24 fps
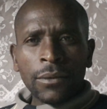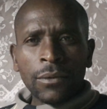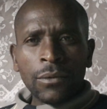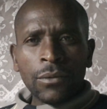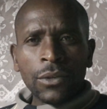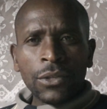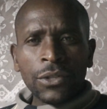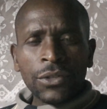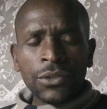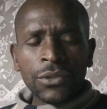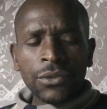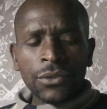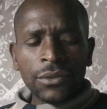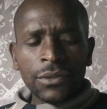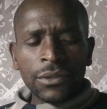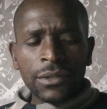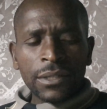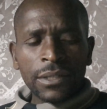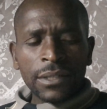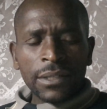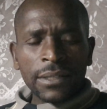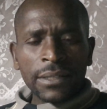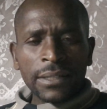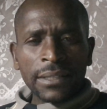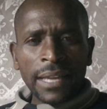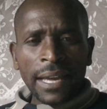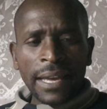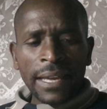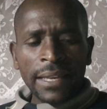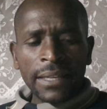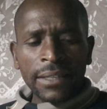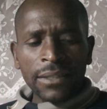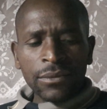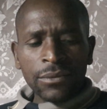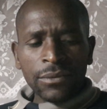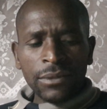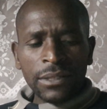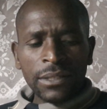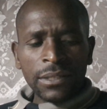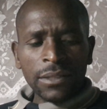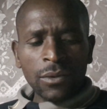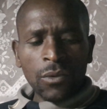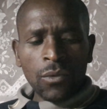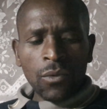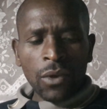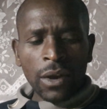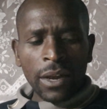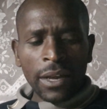questions in science which
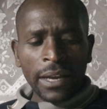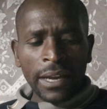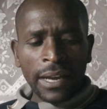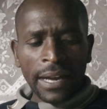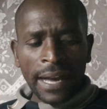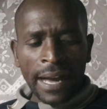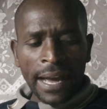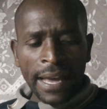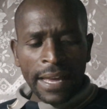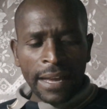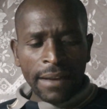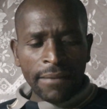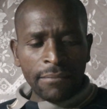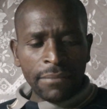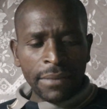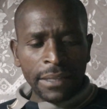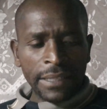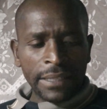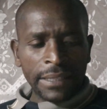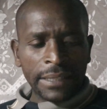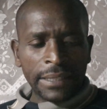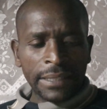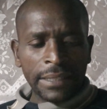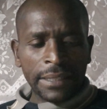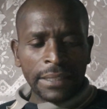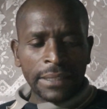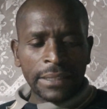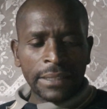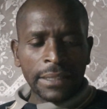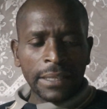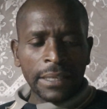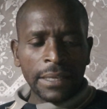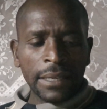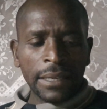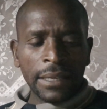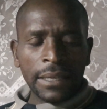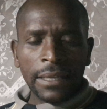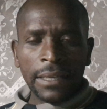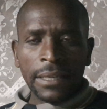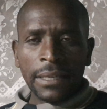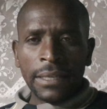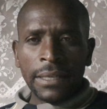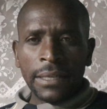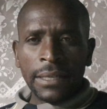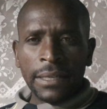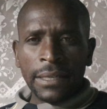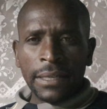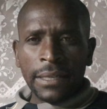require higher abilities,
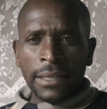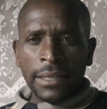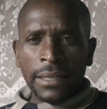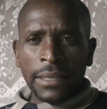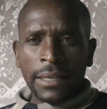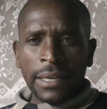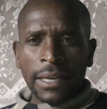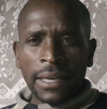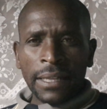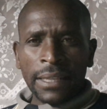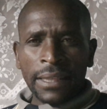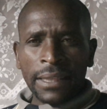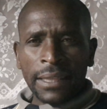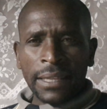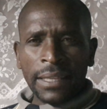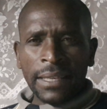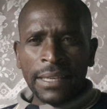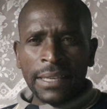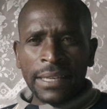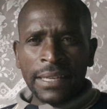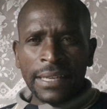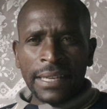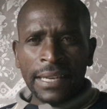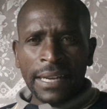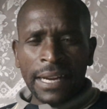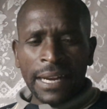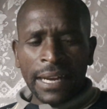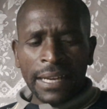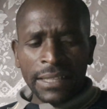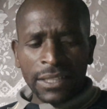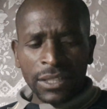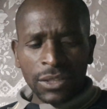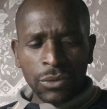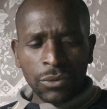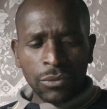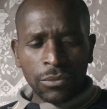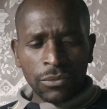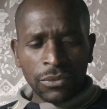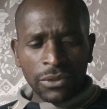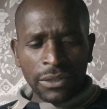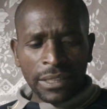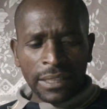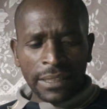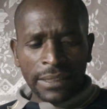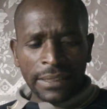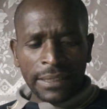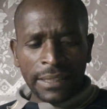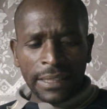I think NEC assumes
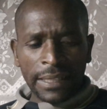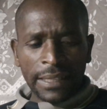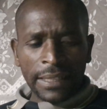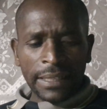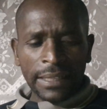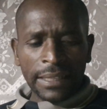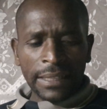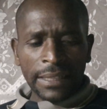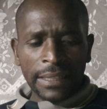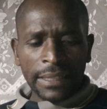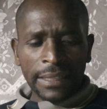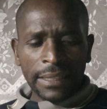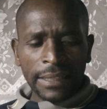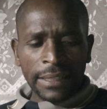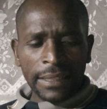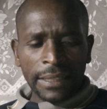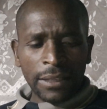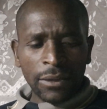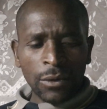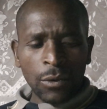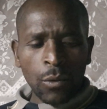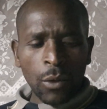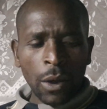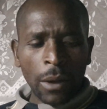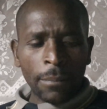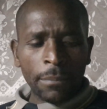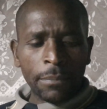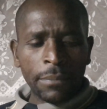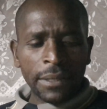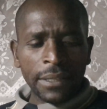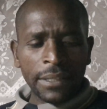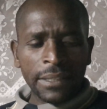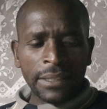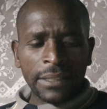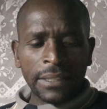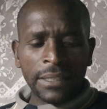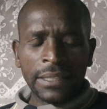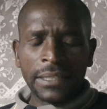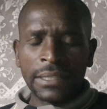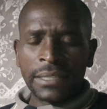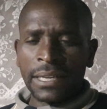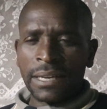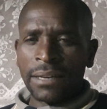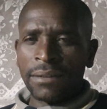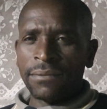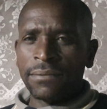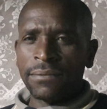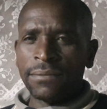that the lower abilities
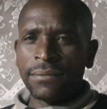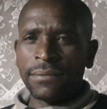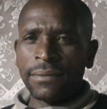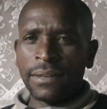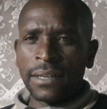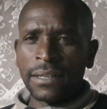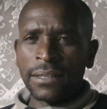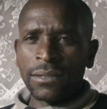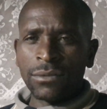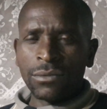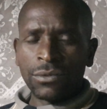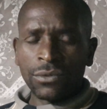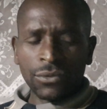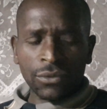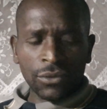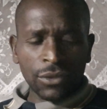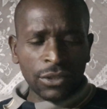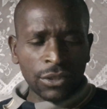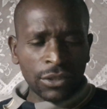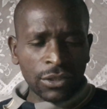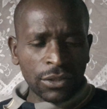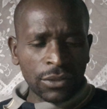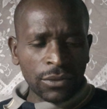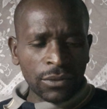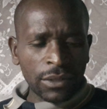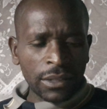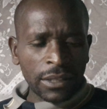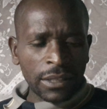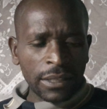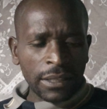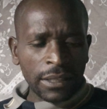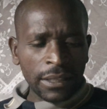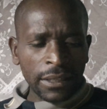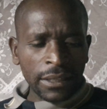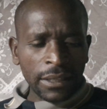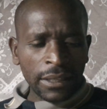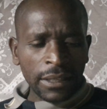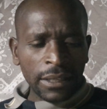are also included.